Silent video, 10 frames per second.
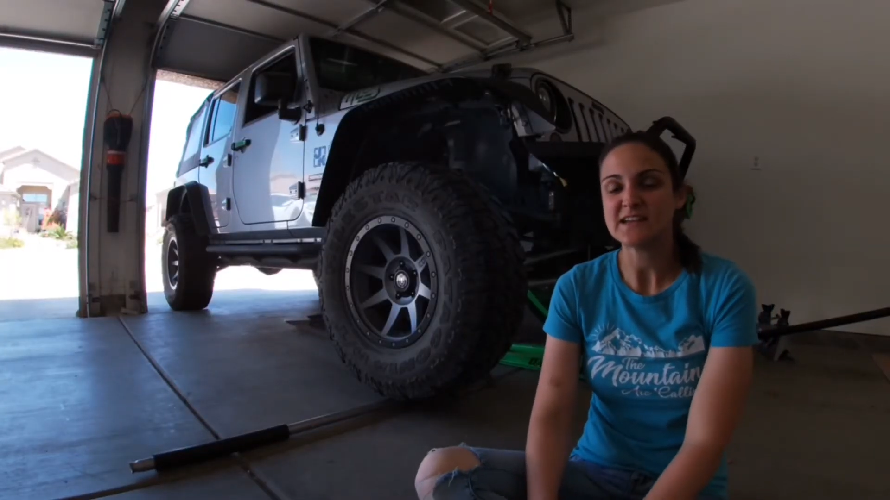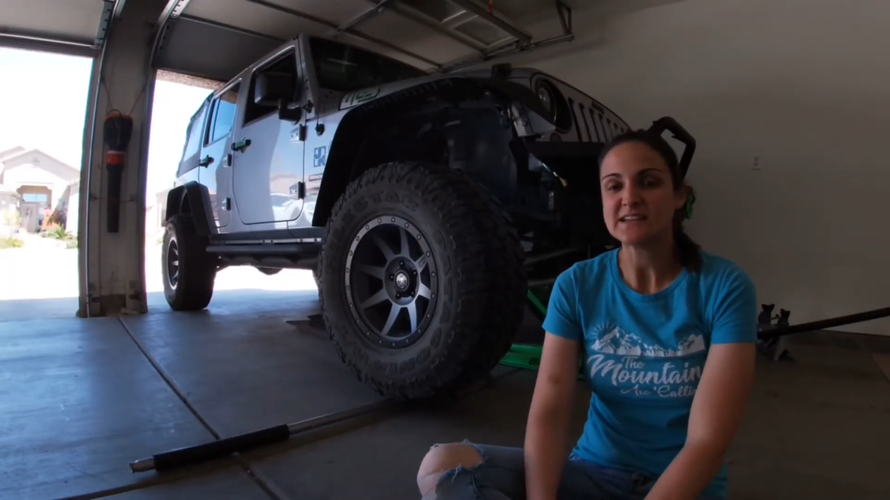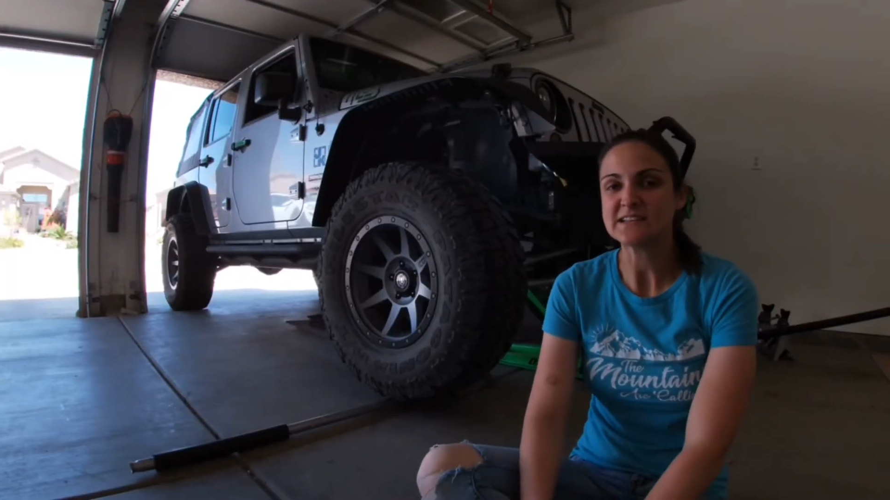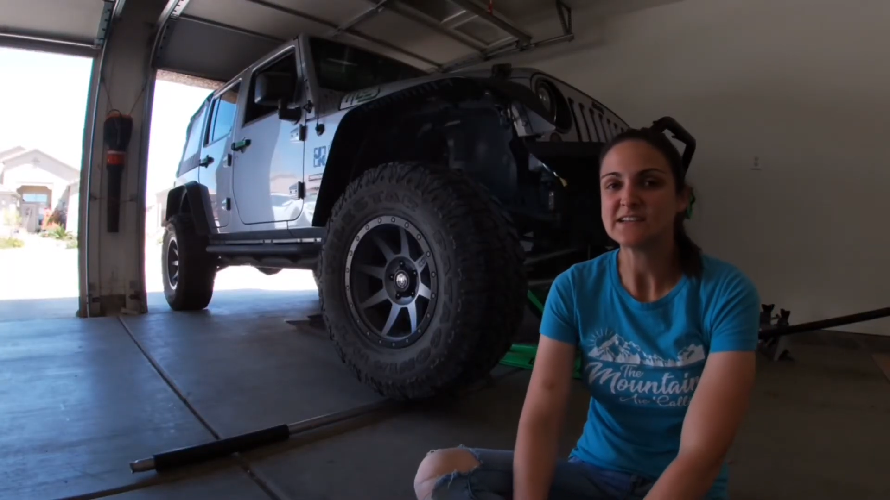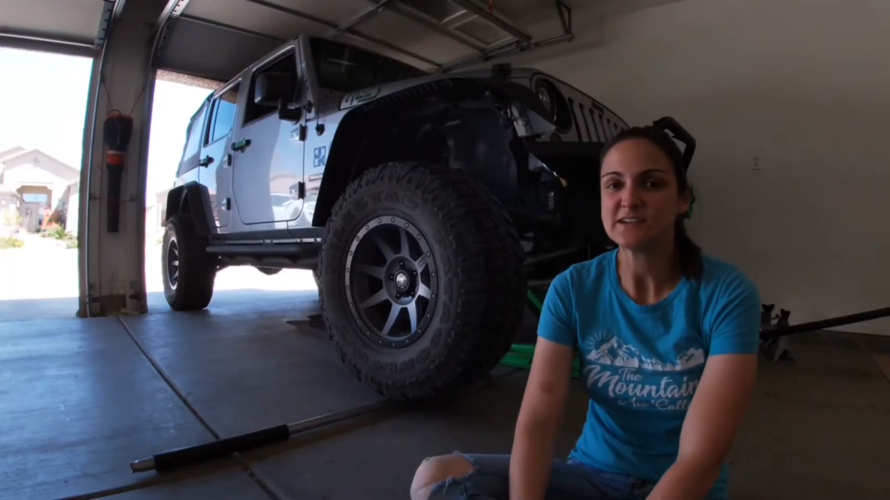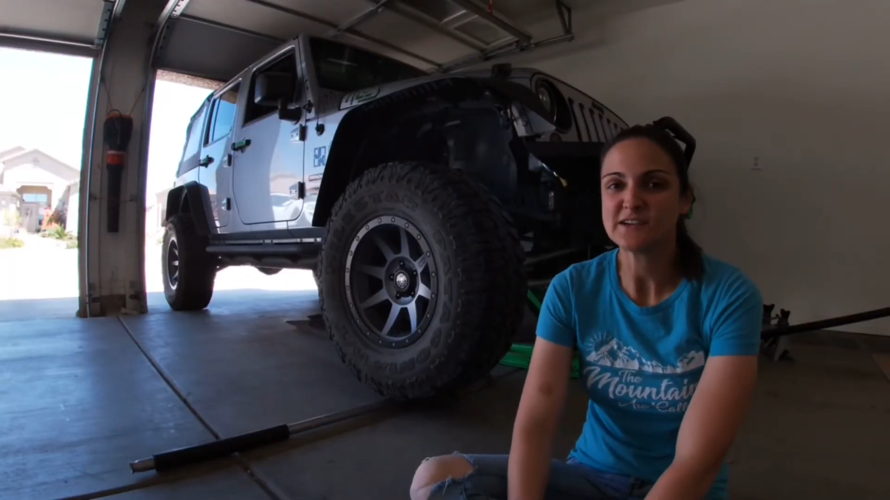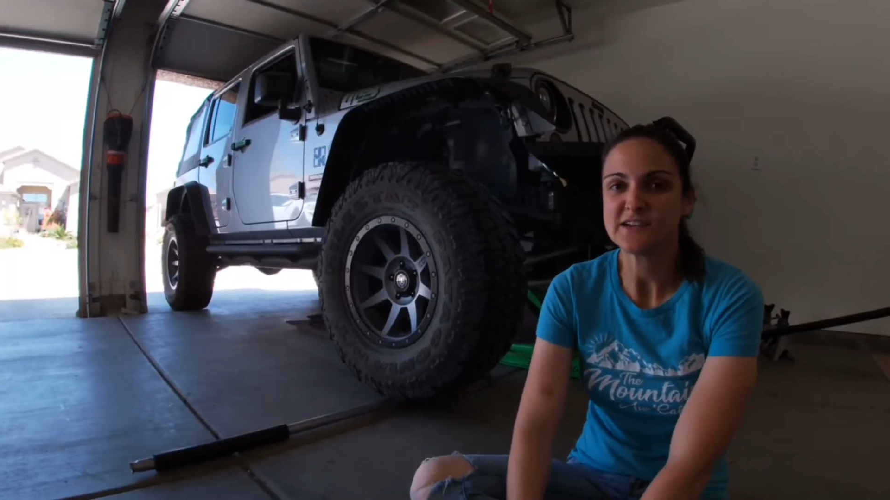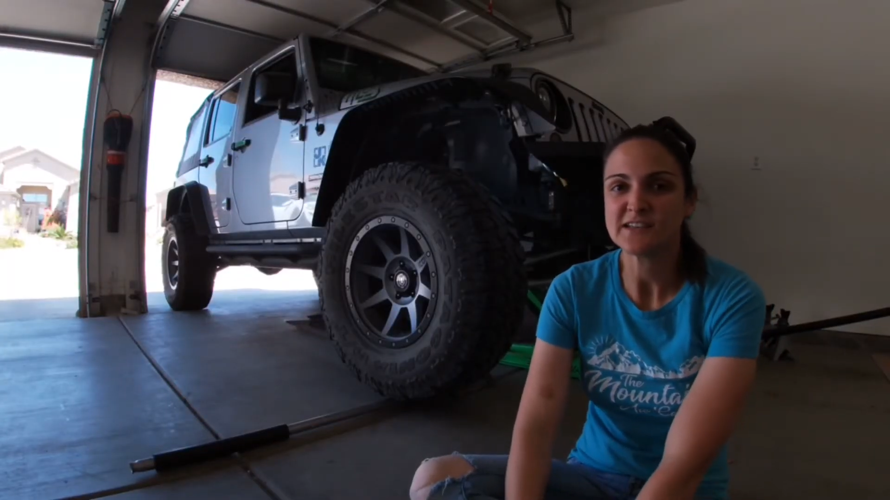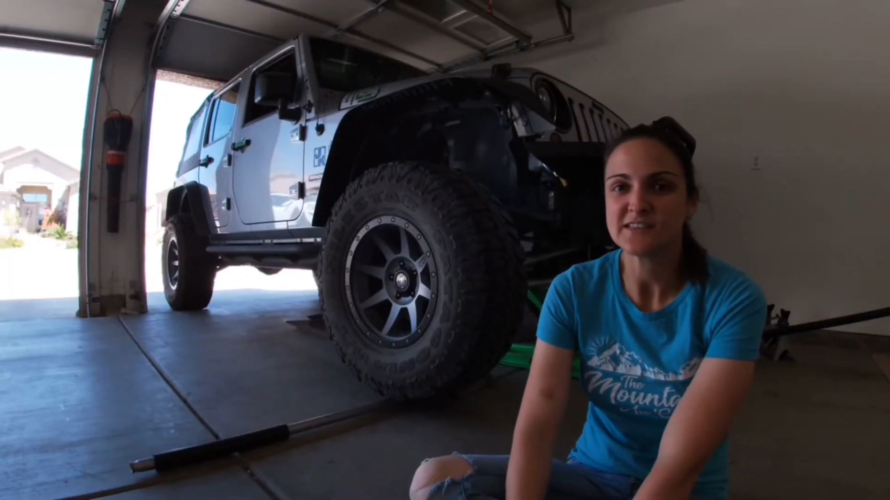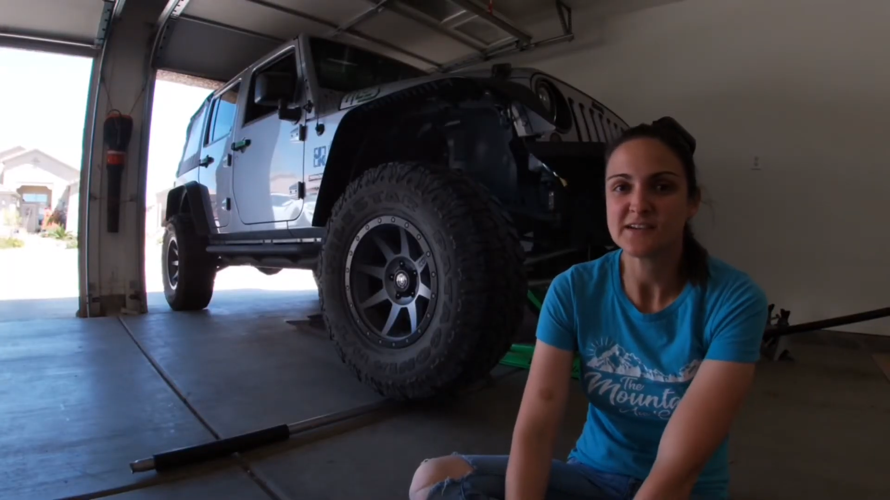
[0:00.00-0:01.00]
and
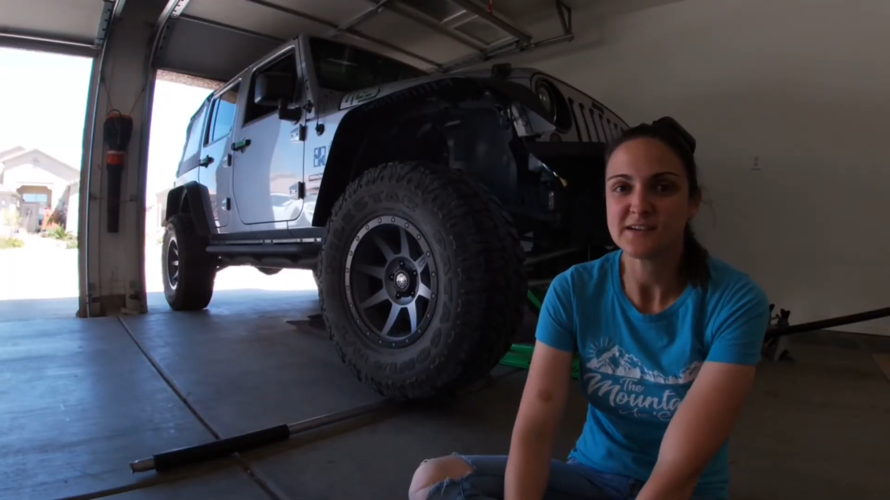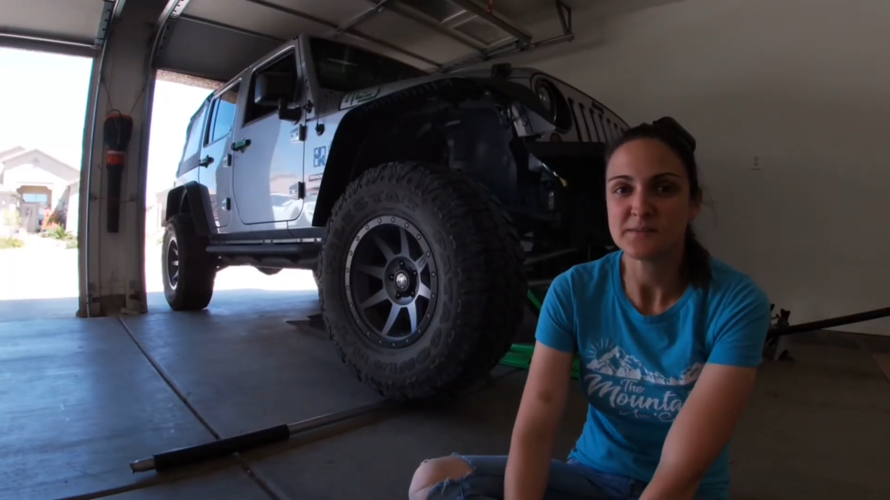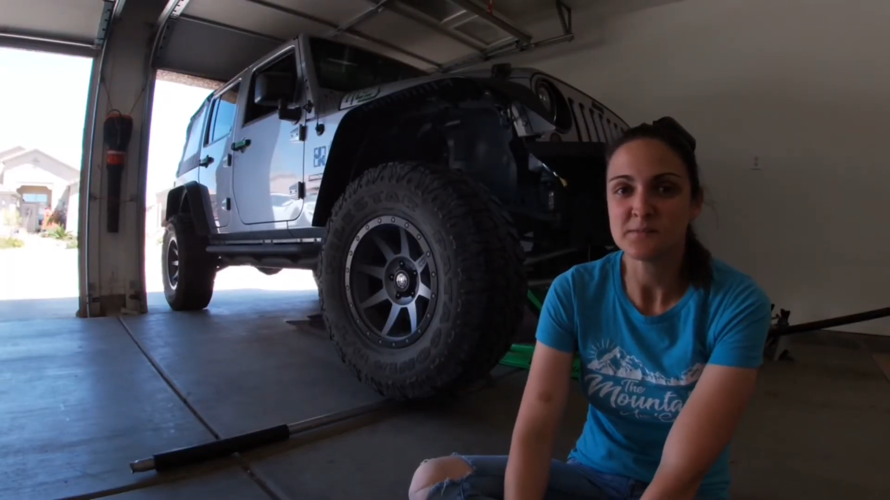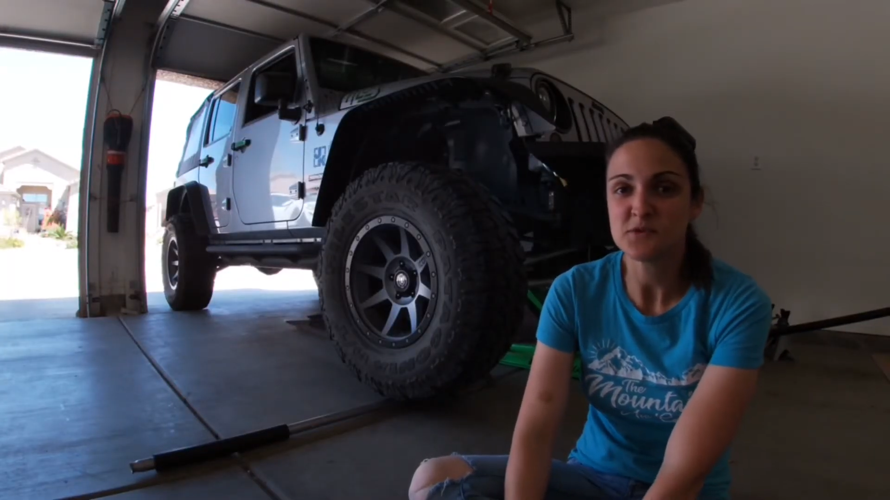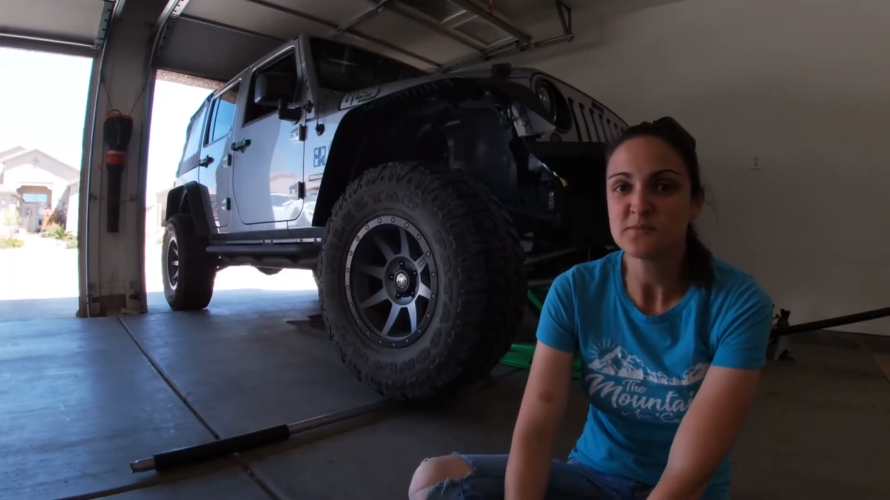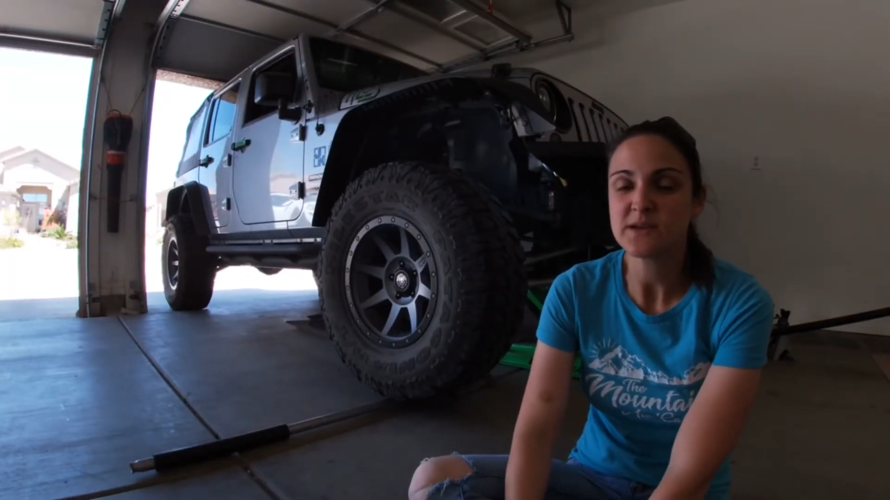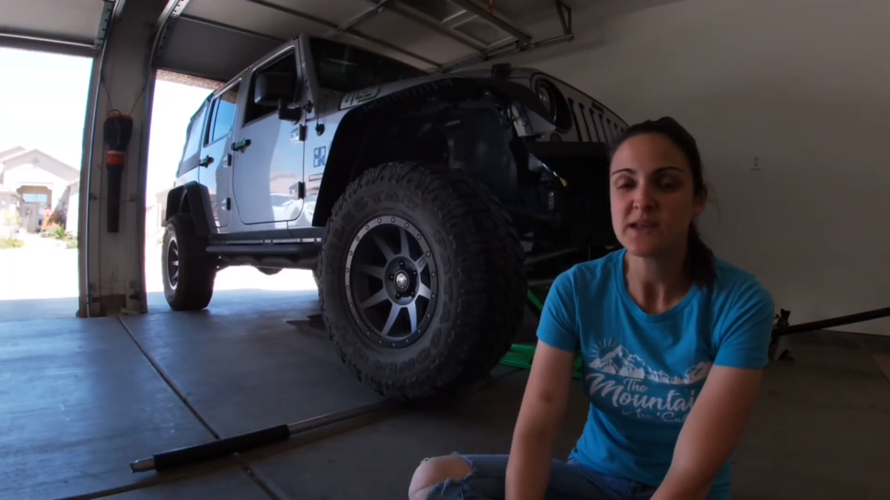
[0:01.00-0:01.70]
hearing the movement